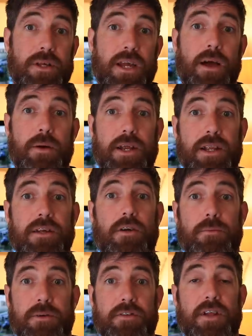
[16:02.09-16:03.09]
me going, it
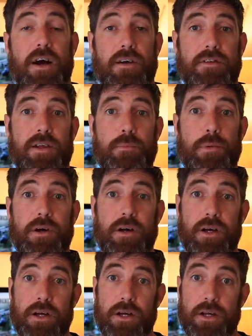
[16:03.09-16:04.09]
got me started, but
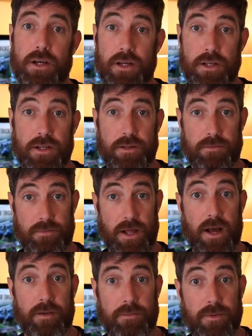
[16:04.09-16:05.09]

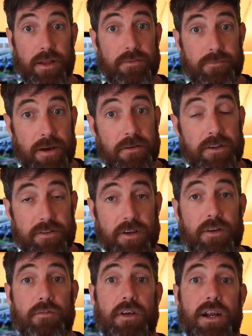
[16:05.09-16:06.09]
I very
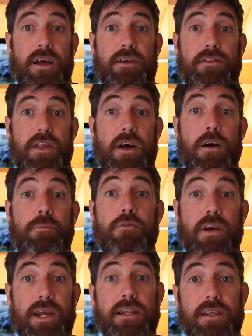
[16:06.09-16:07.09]
soon realised that
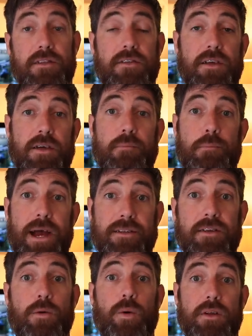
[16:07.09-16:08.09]
upgrading to
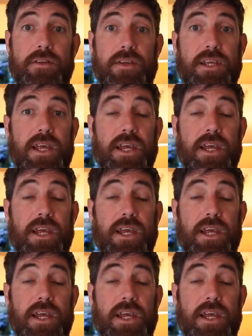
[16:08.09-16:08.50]
better quality